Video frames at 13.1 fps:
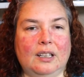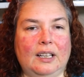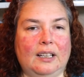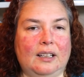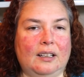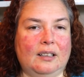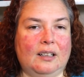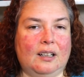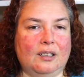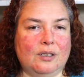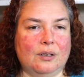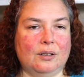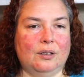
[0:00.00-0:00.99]
and
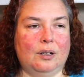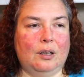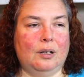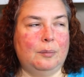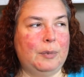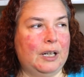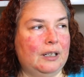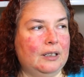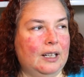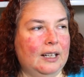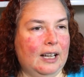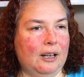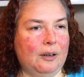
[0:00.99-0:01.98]
I'll journal all about
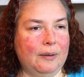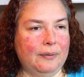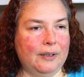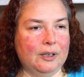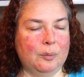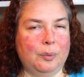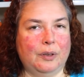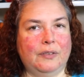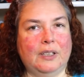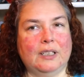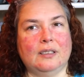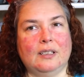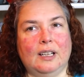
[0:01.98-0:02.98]
like how I felt the
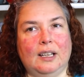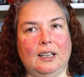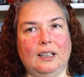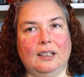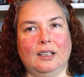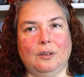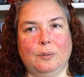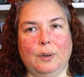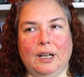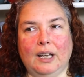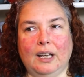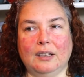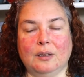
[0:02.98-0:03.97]
previous day and what
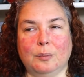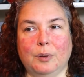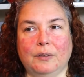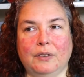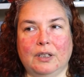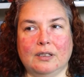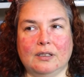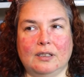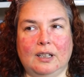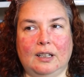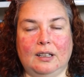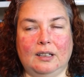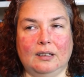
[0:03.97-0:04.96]
I ate the previous
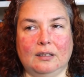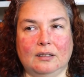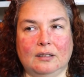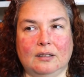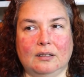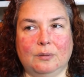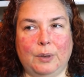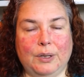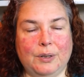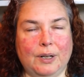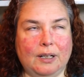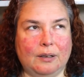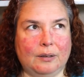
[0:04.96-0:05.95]
day. Well, I
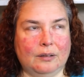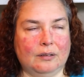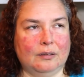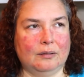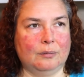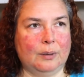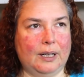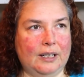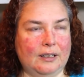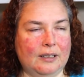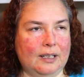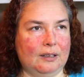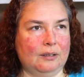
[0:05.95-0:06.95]
try to write
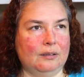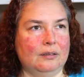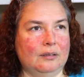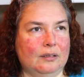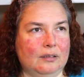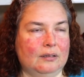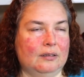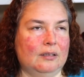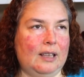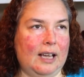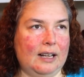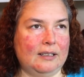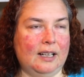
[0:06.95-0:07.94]
it down
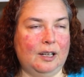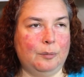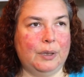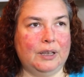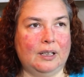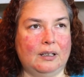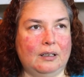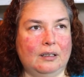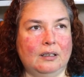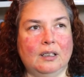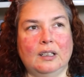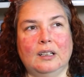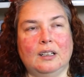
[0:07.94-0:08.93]
that day, but then
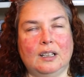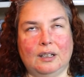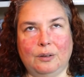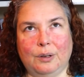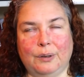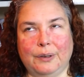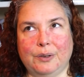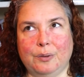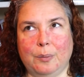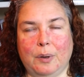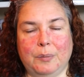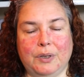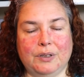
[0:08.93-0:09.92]
I don't always
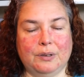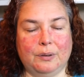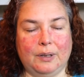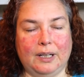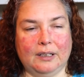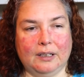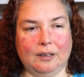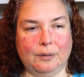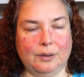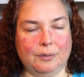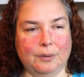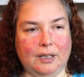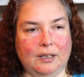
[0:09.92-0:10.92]
remember. So I can
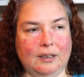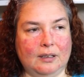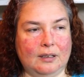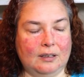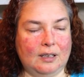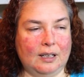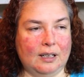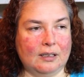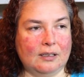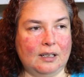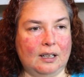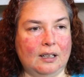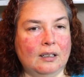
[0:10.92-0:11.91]
always write it the
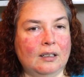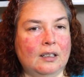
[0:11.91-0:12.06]
next day.